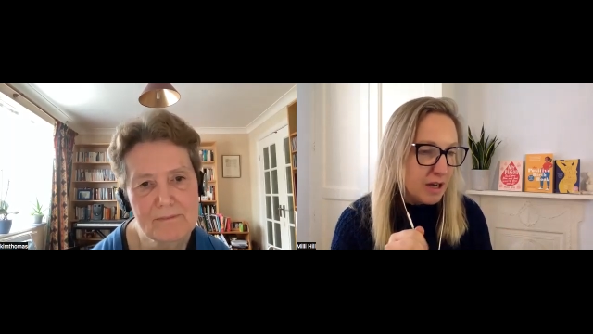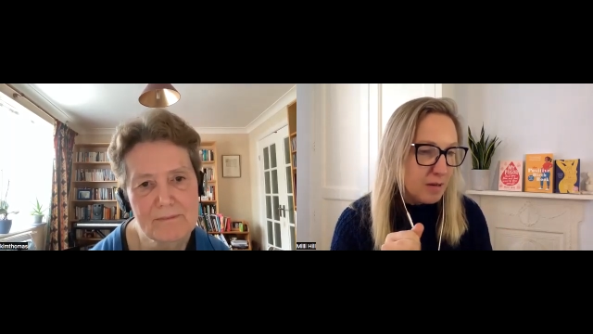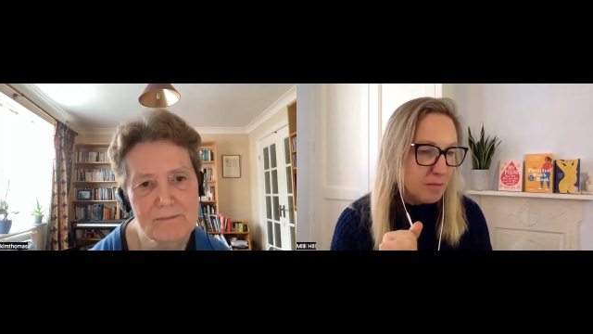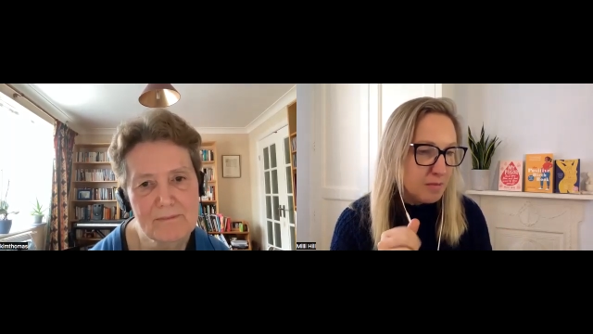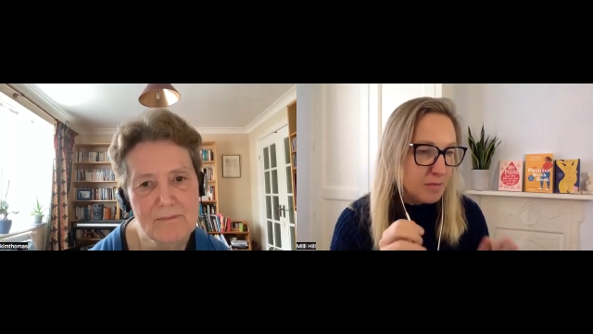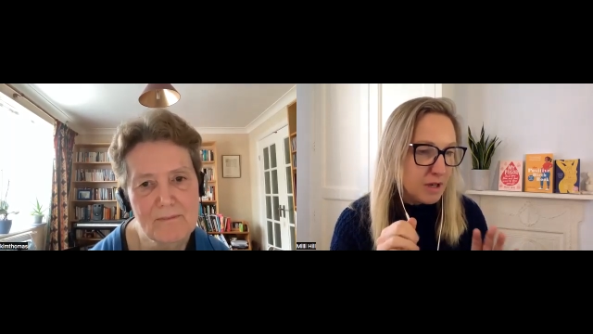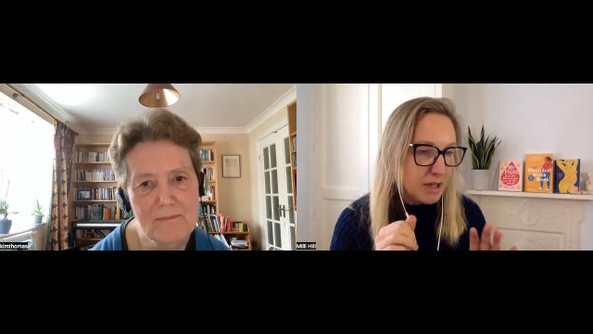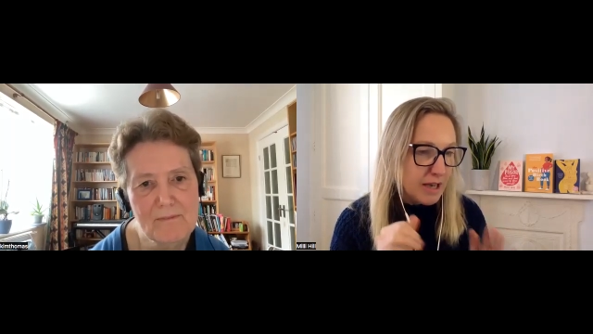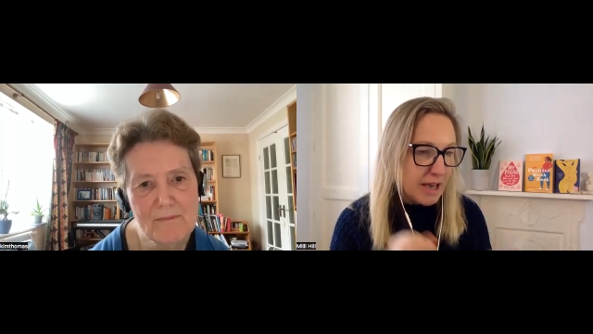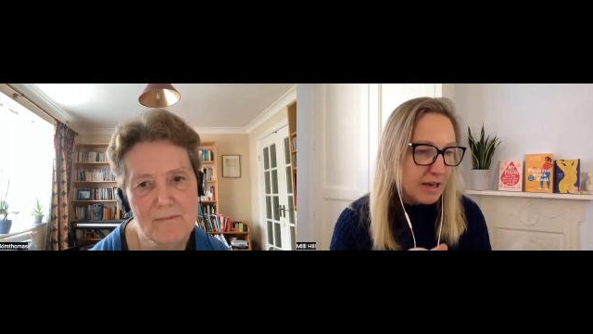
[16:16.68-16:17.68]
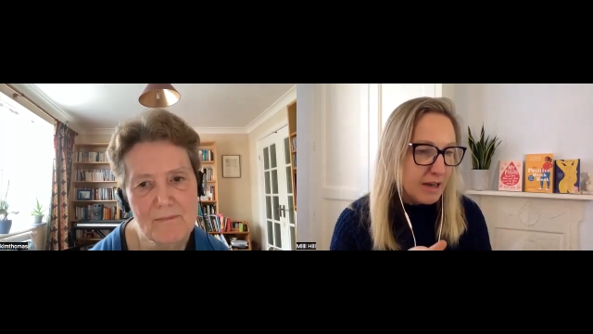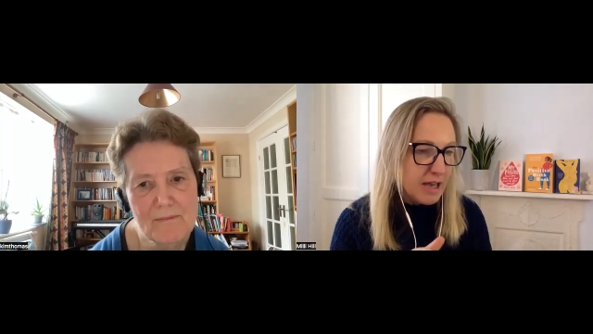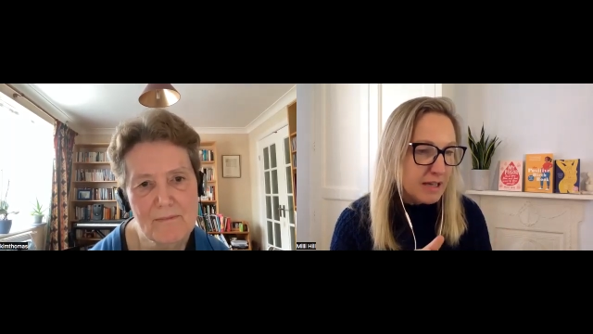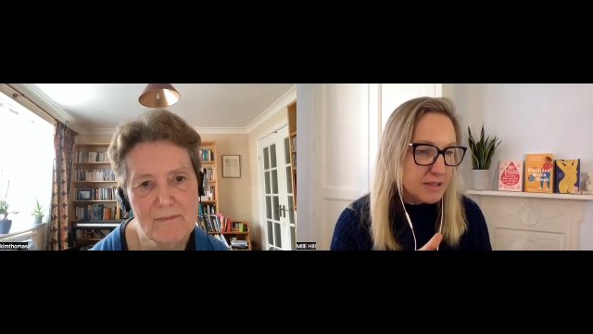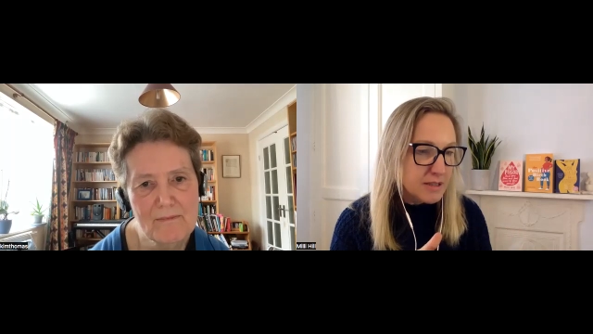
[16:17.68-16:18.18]
Speaker 1: um, again
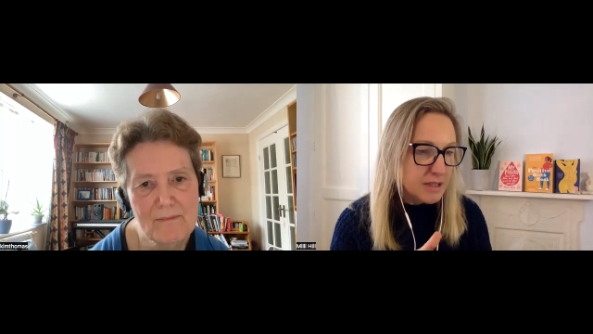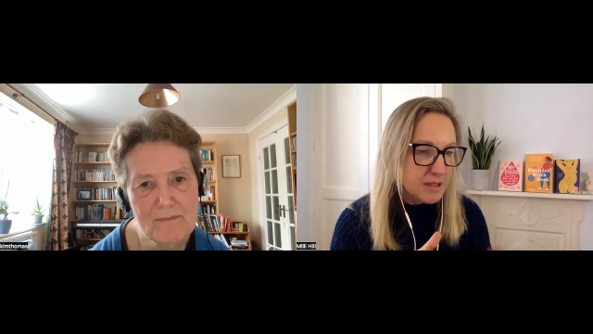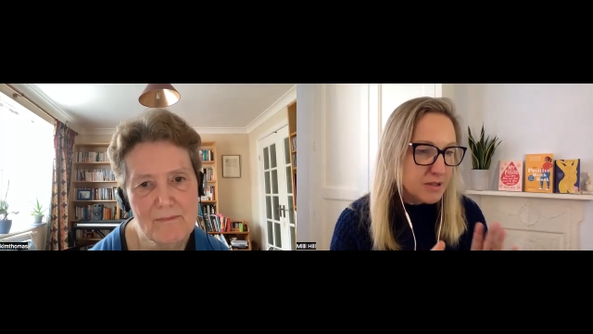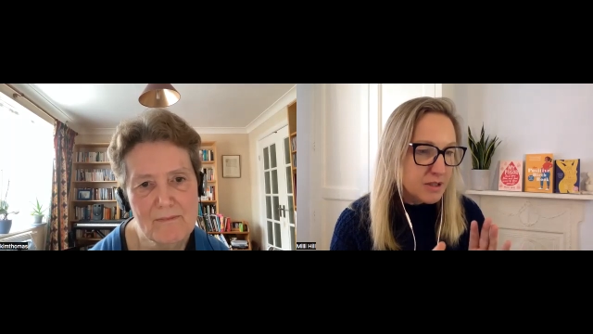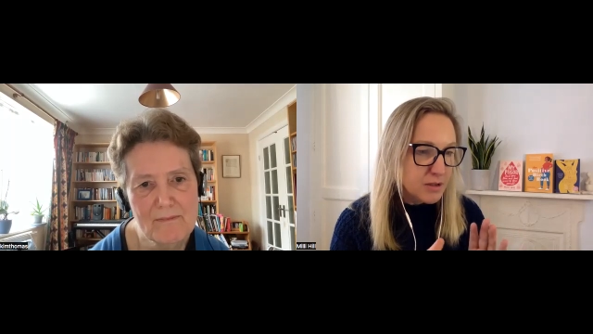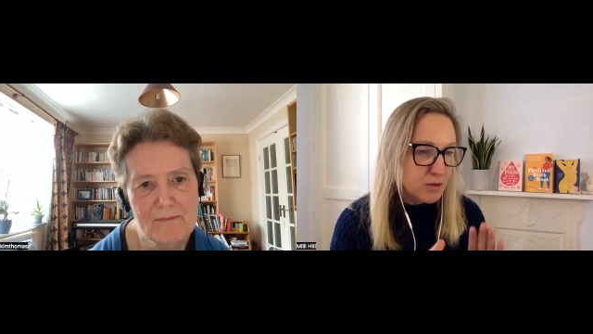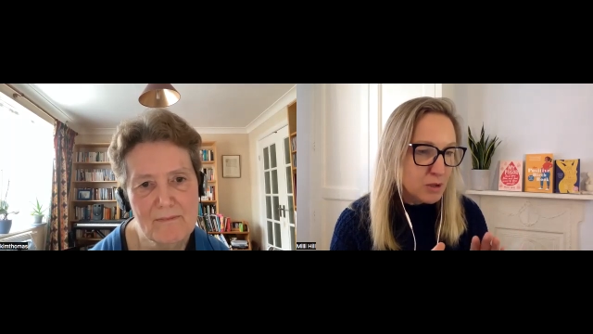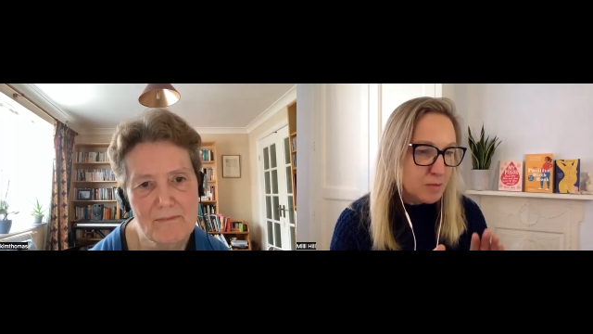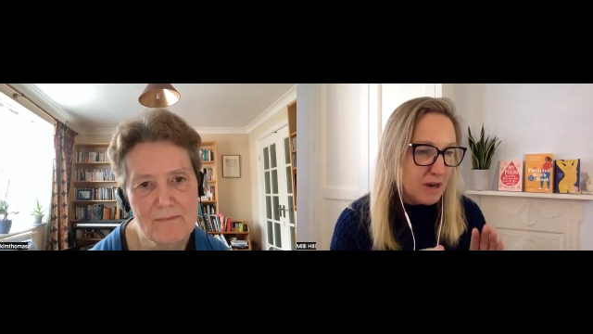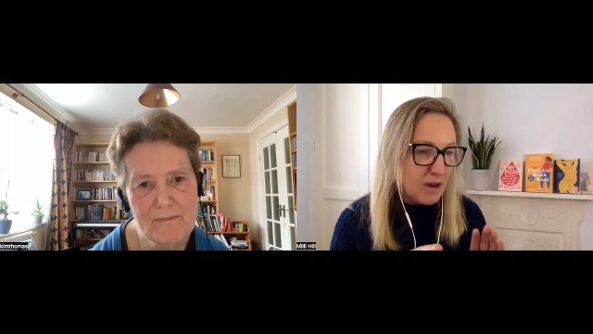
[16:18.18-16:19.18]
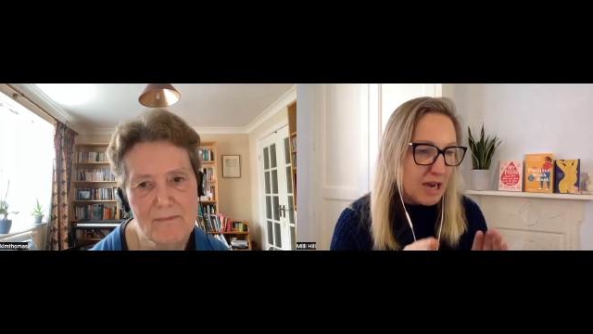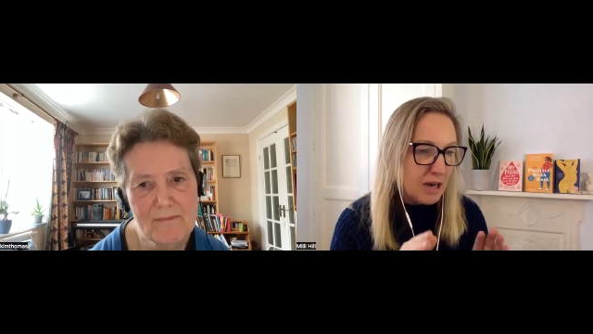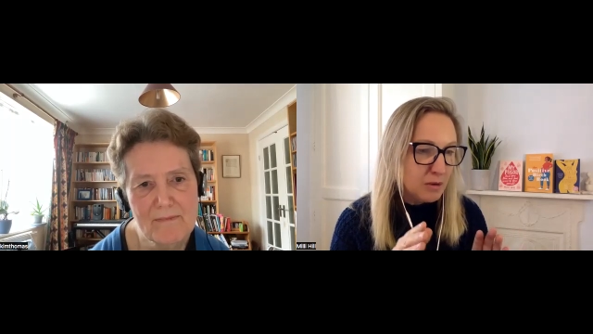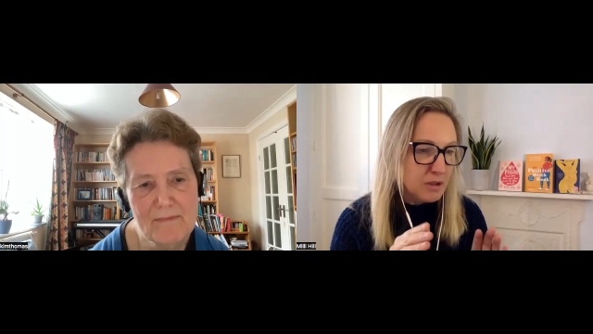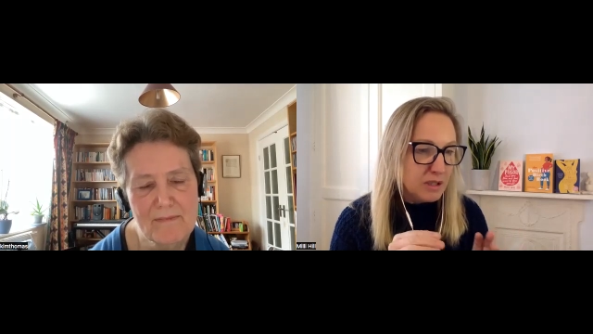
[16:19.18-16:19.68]
and it's it talks about
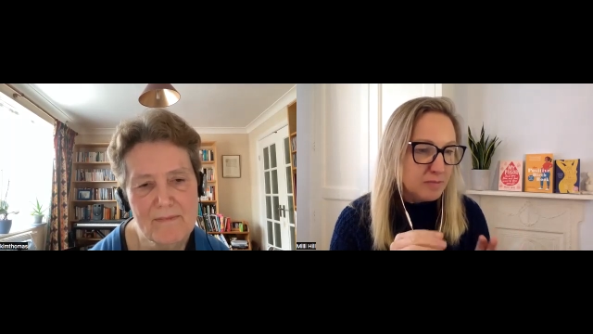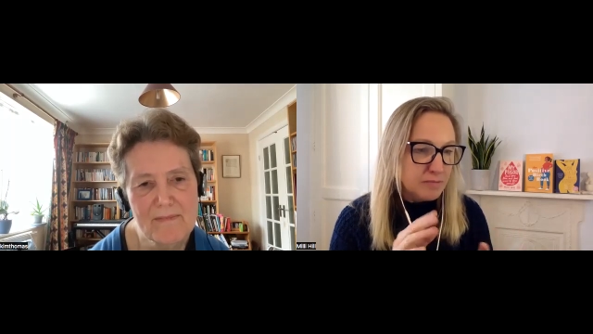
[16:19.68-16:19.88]
how